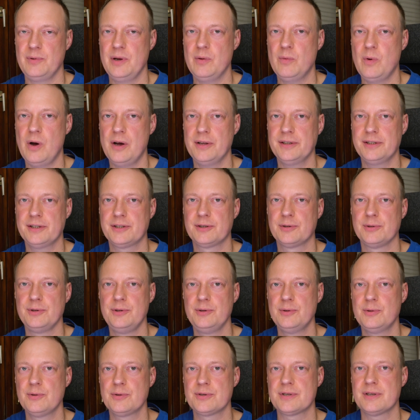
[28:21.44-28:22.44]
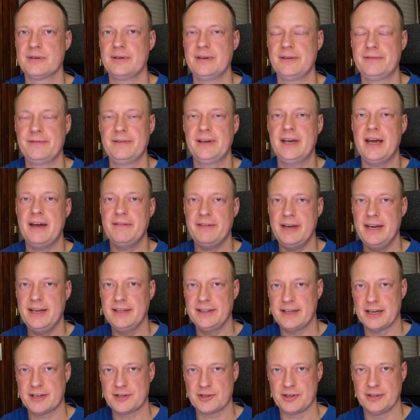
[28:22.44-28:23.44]
want to use, if we have
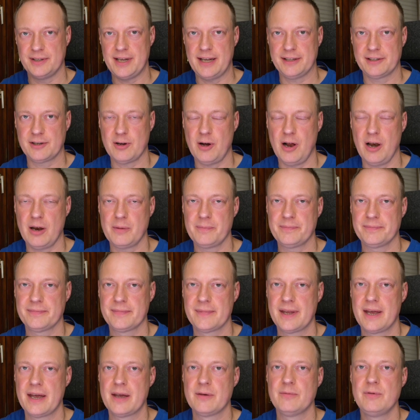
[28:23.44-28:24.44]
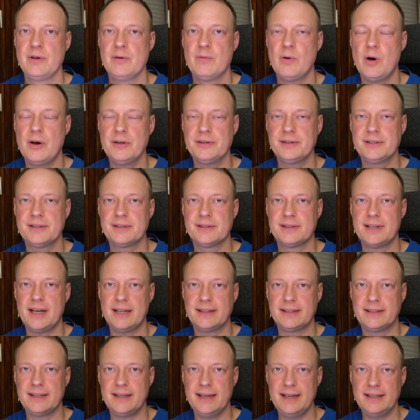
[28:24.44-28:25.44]
index on that column, we want that
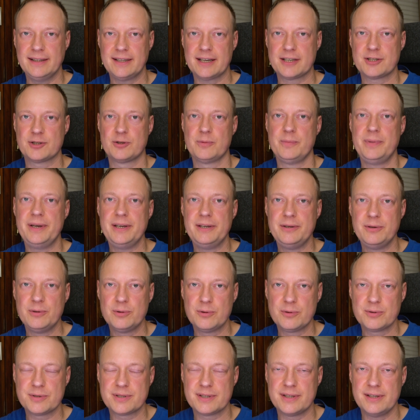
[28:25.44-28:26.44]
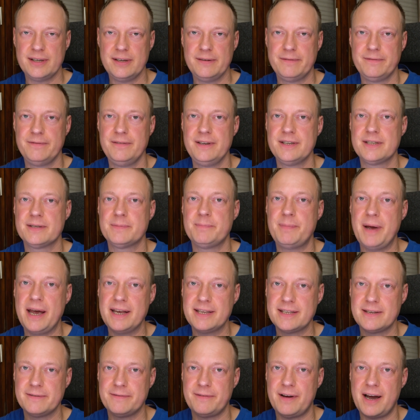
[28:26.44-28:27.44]
index to be used if we
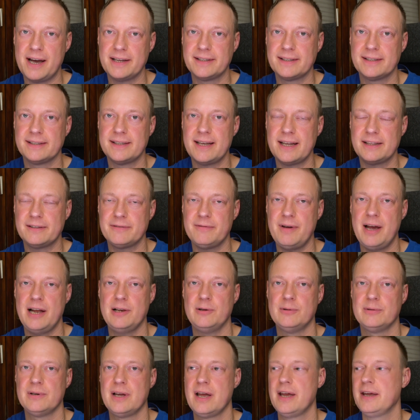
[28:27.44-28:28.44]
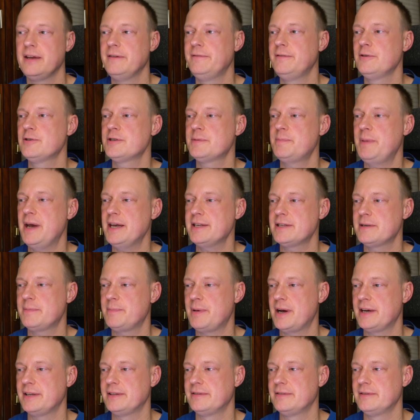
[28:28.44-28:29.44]
specified that value. If you
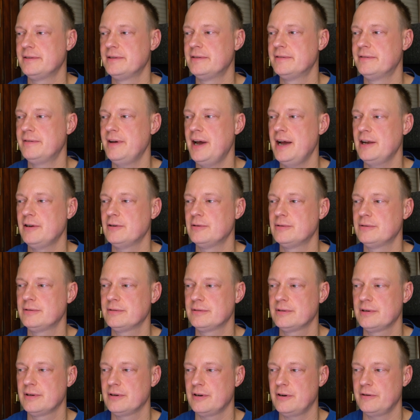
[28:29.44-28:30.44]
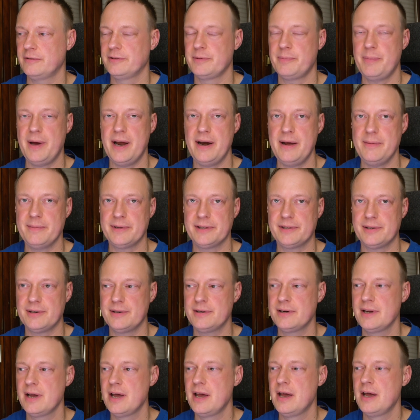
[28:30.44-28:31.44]
specified the value of the
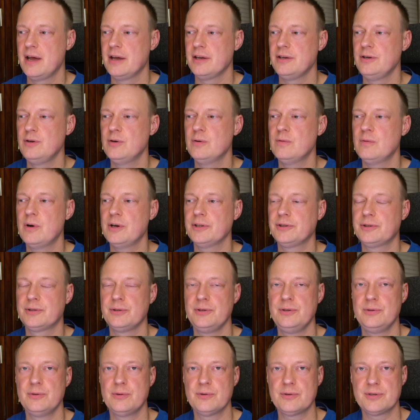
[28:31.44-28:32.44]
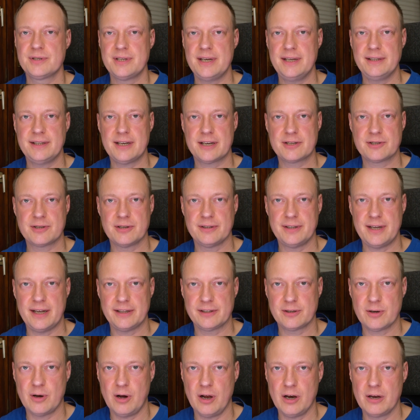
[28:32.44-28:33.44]
parameter, you want to use index on
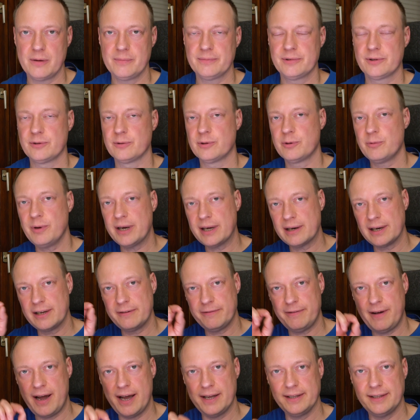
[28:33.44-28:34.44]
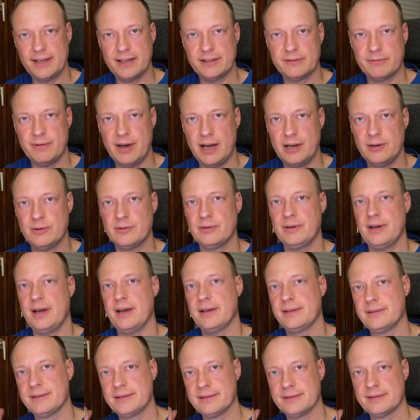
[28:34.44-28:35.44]
that column to quickly find that value
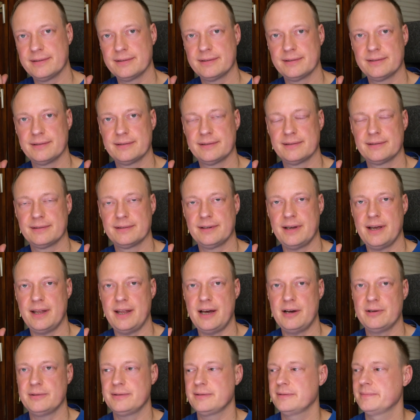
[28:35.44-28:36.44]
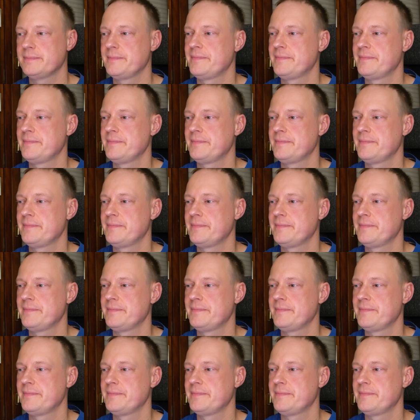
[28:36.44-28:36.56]
and get out.